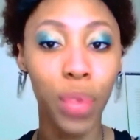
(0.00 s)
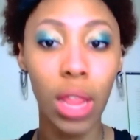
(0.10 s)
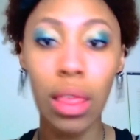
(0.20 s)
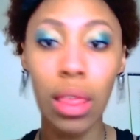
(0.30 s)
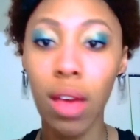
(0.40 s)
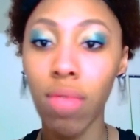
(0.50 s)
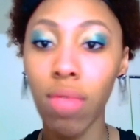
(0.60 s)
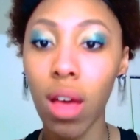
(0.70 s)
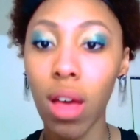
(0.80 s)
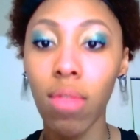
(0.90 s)
Love,
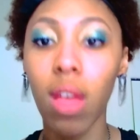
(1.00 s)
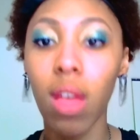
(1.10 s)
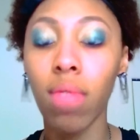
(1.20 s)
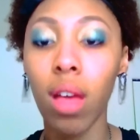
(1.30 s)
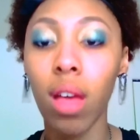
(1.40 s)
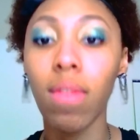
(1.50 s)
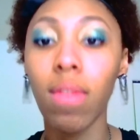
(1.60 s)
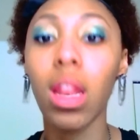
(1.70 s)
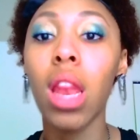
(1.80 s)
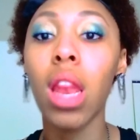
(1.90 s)
love, love, love,
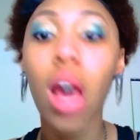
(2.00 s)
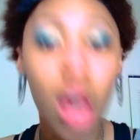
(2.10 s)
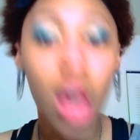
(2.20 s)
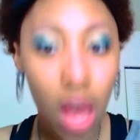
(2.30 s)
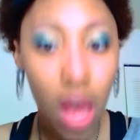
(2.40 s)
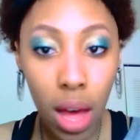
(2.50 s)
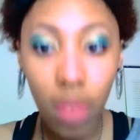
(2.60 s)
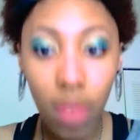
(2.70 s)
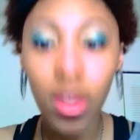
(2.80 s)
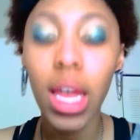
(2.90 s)

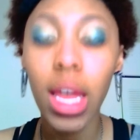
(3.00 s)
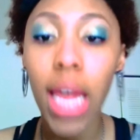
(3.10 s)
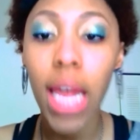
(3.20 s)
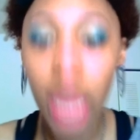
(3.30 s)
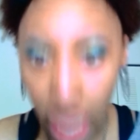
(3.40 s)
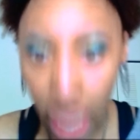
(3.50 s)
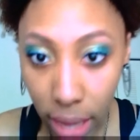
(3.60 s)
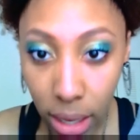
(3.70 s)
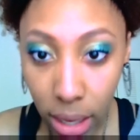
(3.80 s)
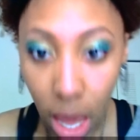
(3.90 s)
love it.
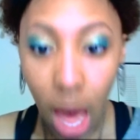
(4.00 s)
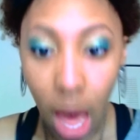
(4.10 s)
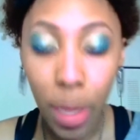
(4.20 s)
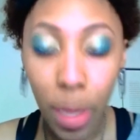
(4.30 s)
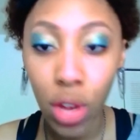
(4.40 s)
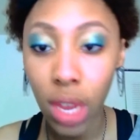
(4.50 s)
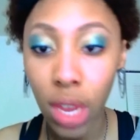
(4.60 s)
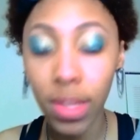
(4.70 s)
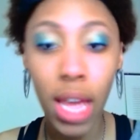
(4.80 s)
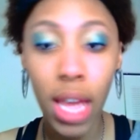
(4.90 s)
I mean, you could
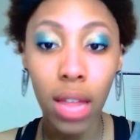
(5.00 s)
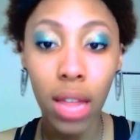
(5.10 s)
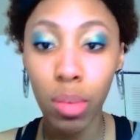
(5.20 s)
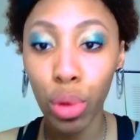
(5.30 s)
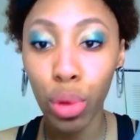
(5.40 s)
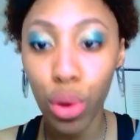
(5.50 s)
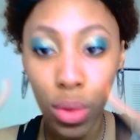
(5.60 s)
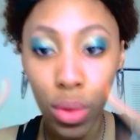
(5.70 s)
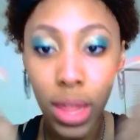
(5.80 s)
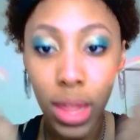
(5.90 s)
even take the
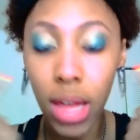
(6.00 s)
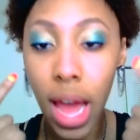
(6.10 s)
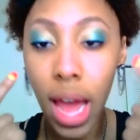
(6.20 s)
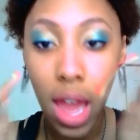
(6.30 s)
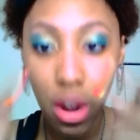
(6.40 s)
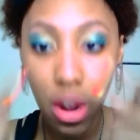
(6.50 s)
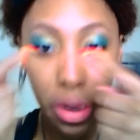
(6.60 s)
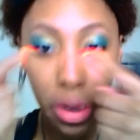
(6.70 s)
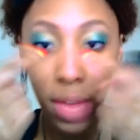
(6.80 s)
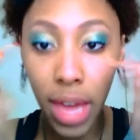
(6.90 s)
blue that's the eyeliner
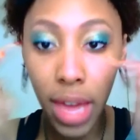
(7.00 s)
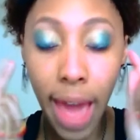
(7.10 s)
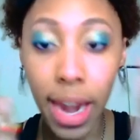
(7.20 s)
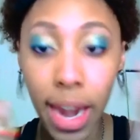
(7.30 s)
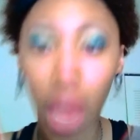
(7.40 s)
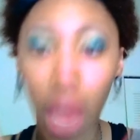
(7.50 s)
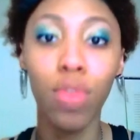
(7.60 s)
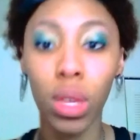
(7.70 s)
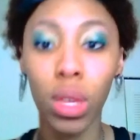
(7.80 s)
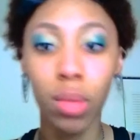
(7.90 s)
and even cat it out if you
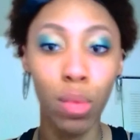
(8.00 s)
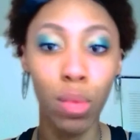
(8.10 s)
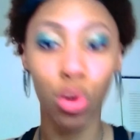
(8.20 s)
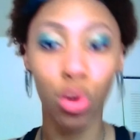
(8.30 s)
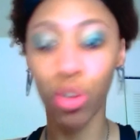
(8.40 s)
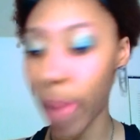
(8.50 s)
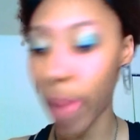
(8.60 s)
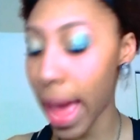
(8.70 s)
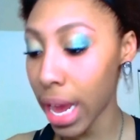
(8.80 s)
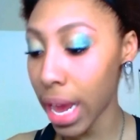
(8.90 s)
want something more
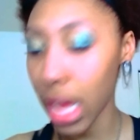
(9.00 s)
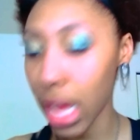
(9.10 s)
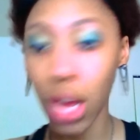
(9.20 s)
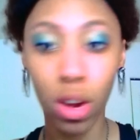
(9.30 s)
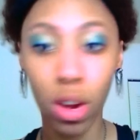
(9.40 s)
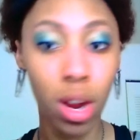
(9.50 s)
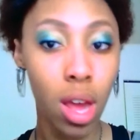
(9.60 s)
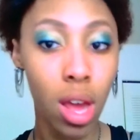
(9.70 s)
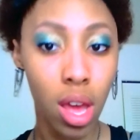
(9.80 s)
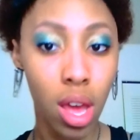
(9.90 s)
dramatic, or,
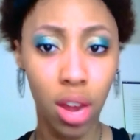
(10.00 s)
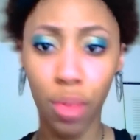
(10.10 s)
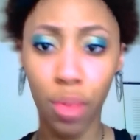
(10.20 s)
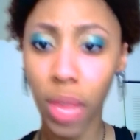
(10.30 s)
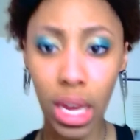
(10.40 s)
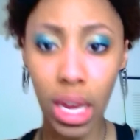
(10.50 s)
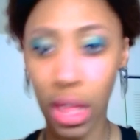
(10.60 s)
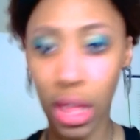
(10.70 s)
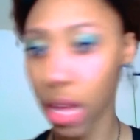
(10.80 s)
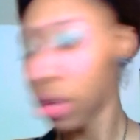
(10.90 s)
you know,
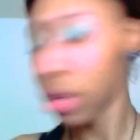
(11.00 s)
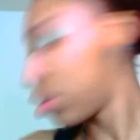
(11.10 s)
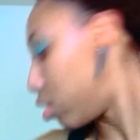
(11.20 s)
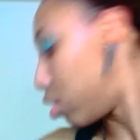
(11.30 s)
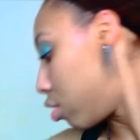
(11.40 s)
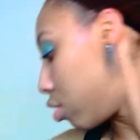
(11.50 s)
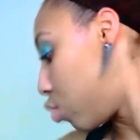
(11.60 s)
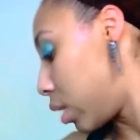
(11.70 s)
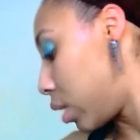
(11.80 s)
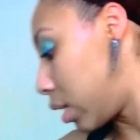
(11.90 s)
anything. The
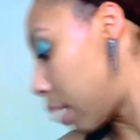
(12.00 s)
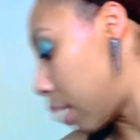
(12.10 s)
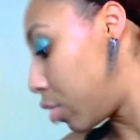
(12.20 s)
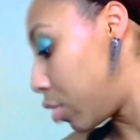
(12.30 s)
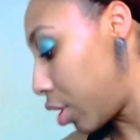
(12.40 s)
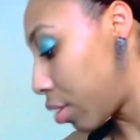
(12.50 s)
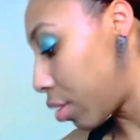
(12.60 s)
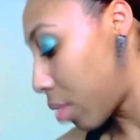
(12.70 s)
choice is up to you.